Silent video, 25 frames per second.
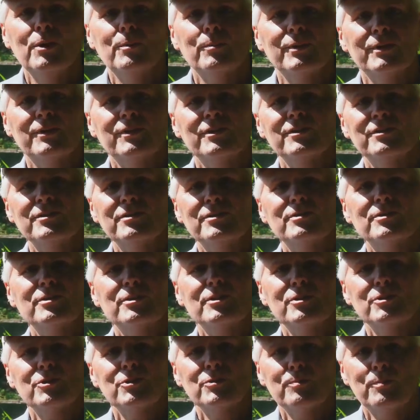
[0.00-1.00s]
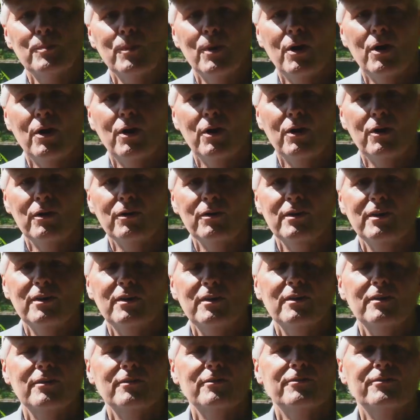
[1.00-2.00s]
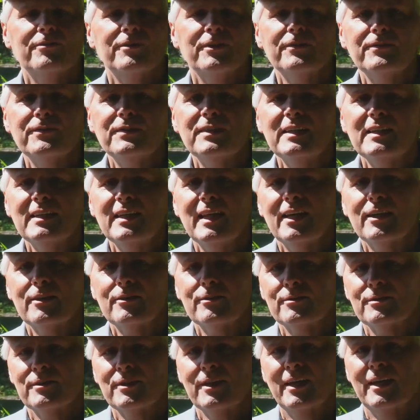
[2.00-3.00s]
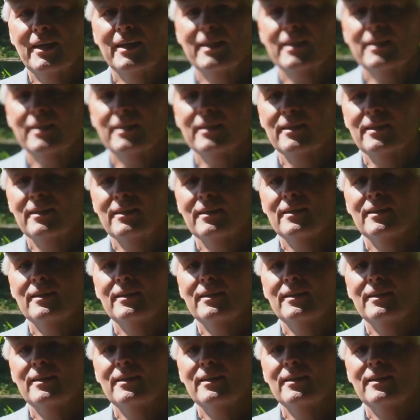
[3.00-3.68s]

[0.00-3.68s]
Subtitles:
But this is a small 15-acre lake